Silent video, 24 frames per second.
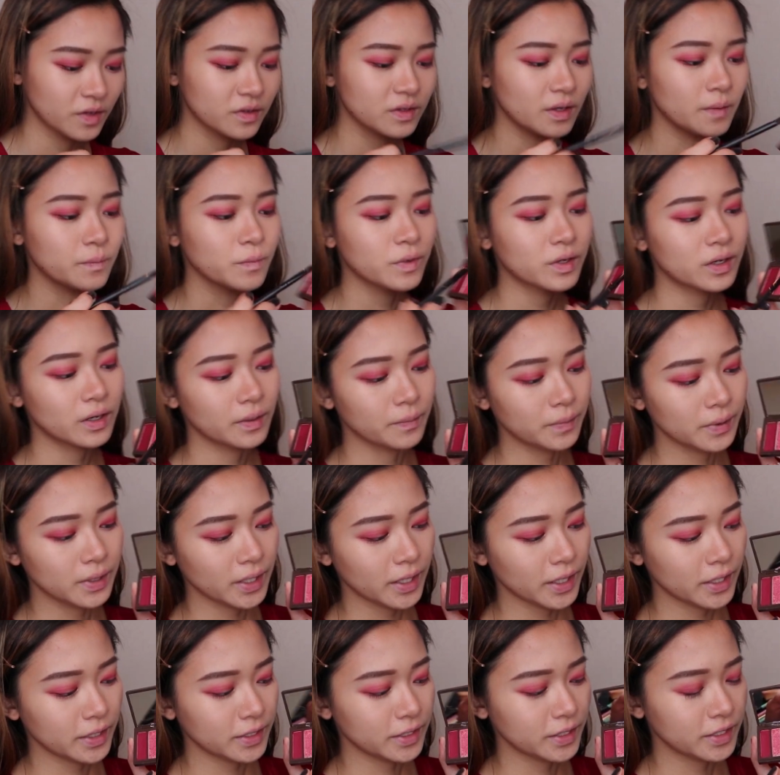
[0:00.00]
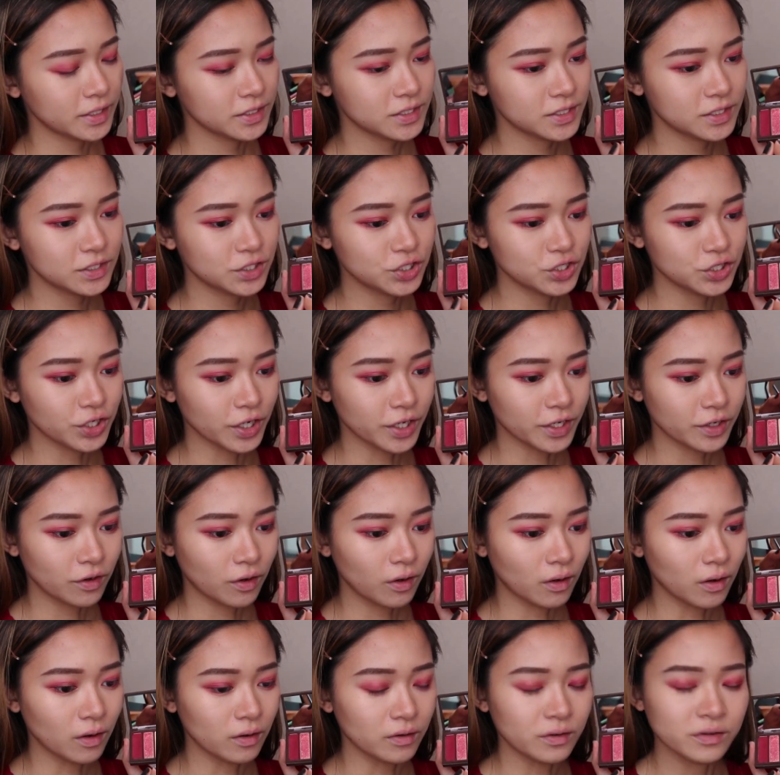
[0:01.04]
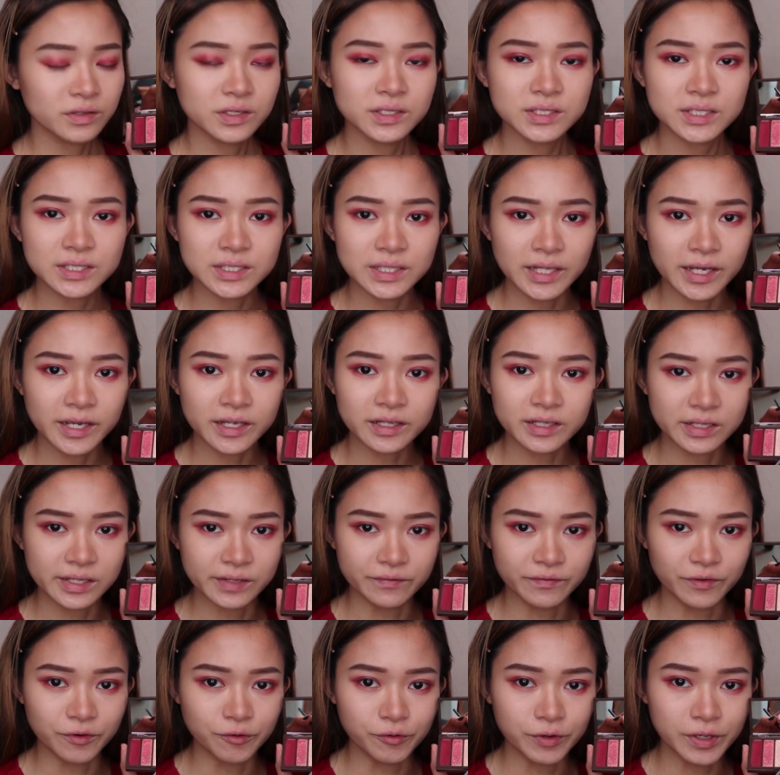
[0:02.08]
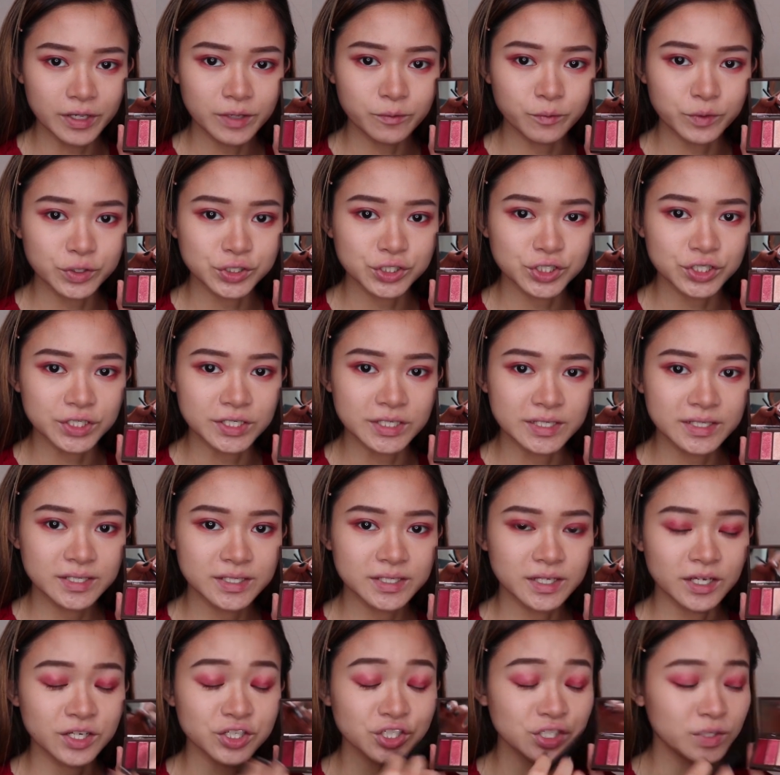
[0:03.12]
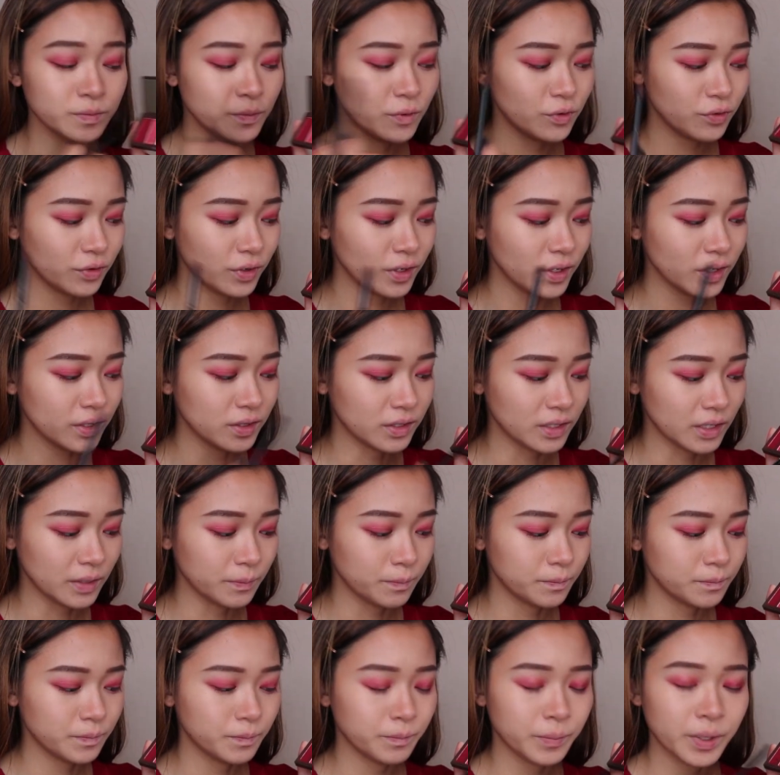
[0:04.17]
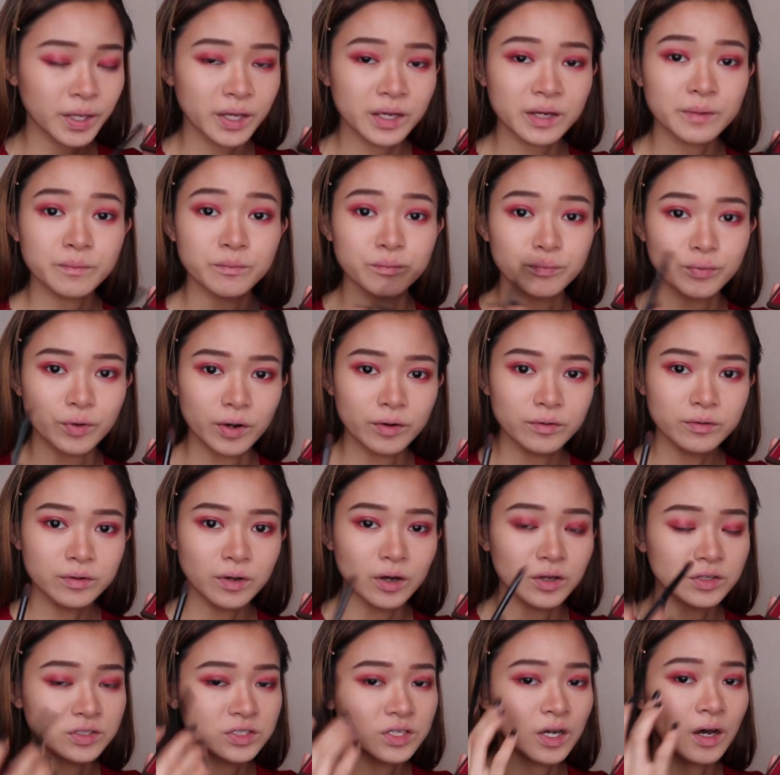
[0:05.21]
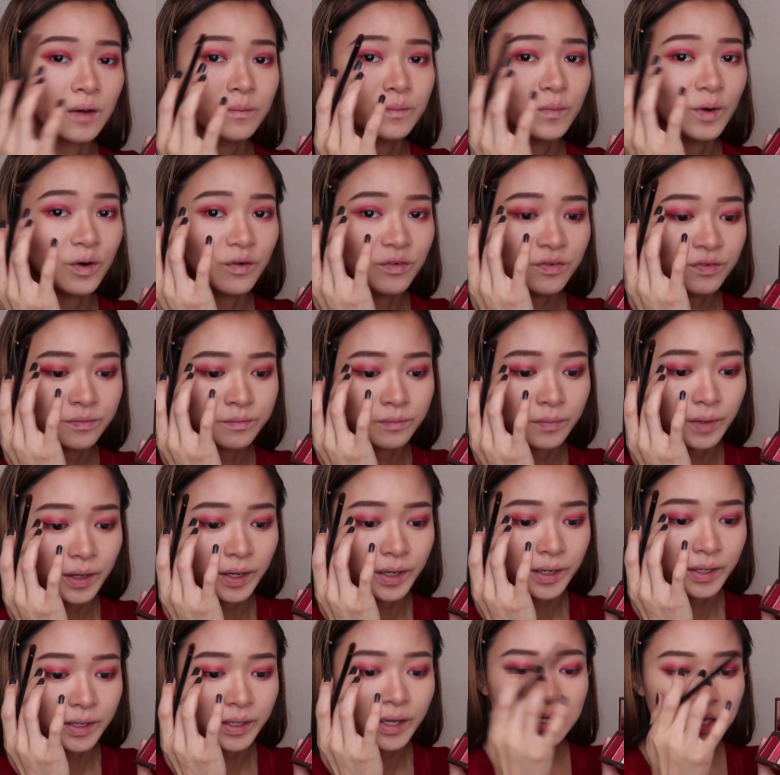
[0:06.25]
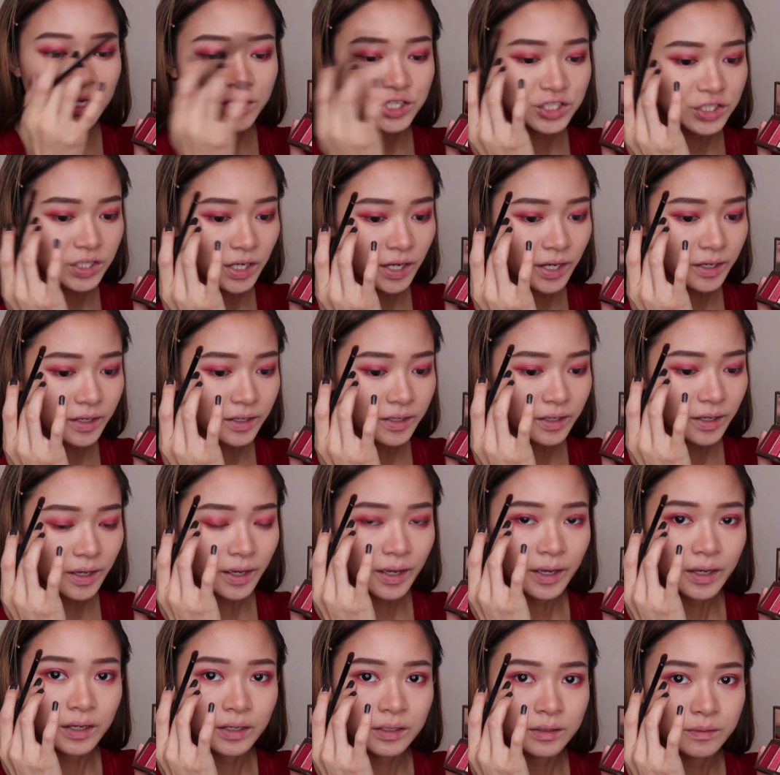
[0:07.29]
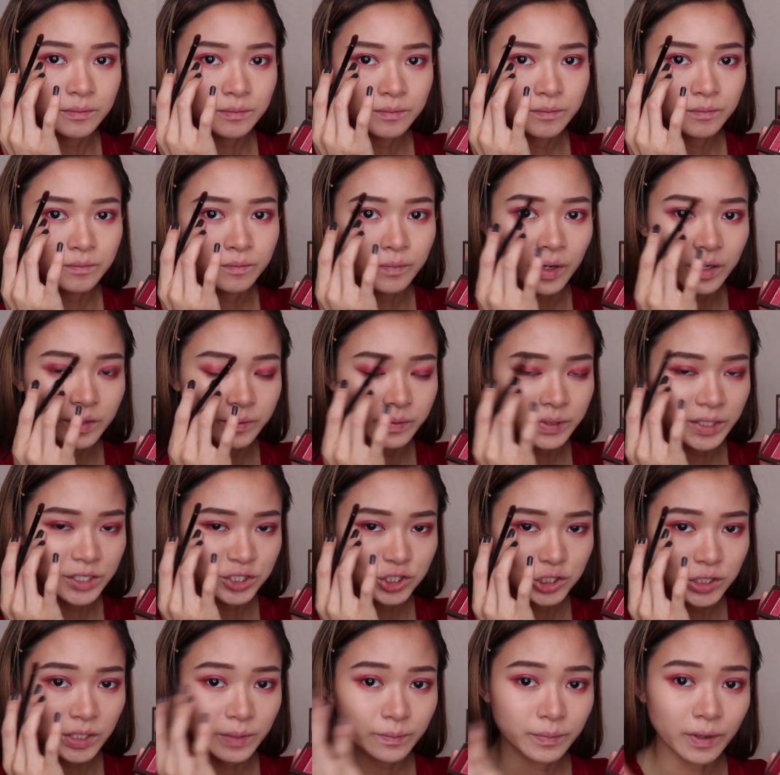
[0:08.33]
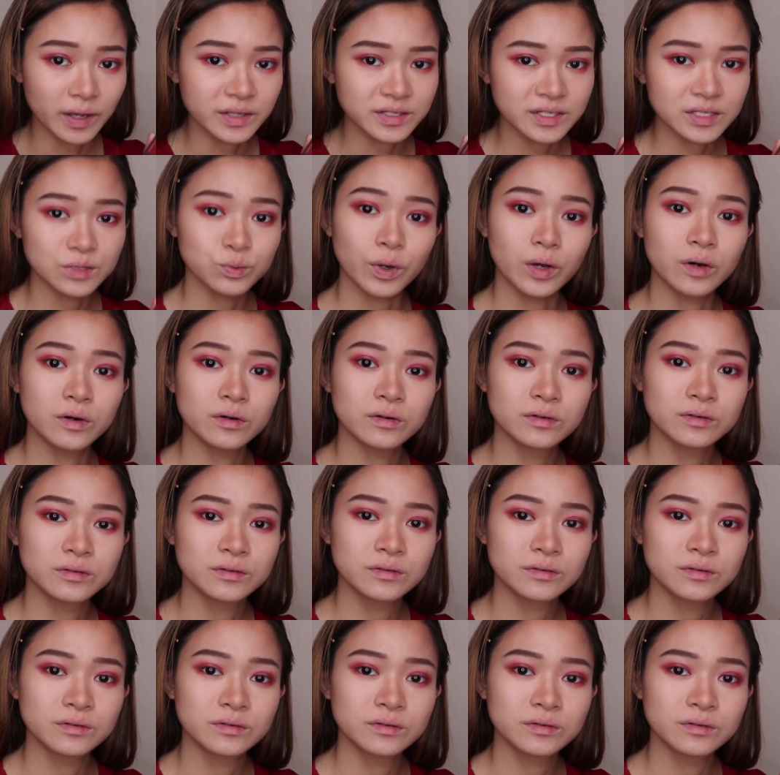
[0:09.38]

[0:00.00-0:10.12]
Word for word: So I'm going to apply this shade called Sleigh Delivery which is a shimmery deep pink brown on top of my lash line and bottom lash line parts as well.